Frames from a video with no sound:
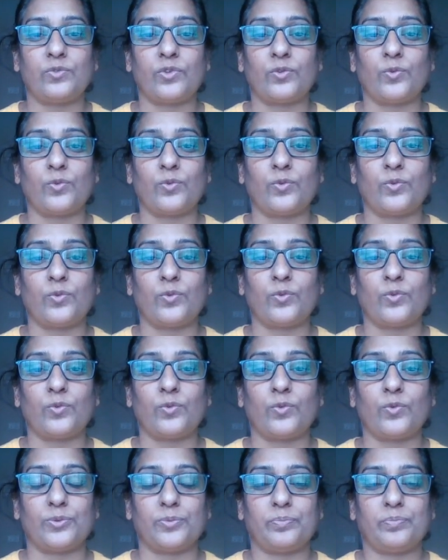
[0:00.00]
for watching this
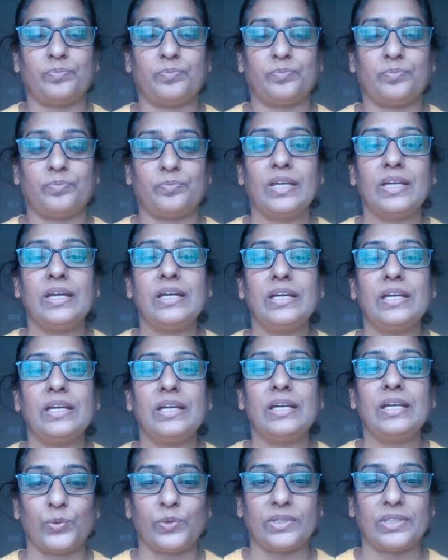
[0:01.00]
video.
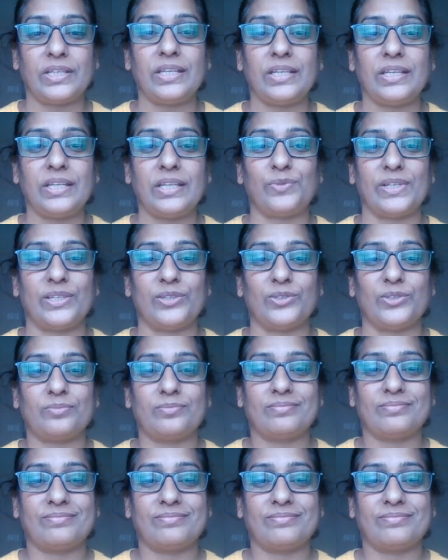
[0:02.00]
See you in the next video.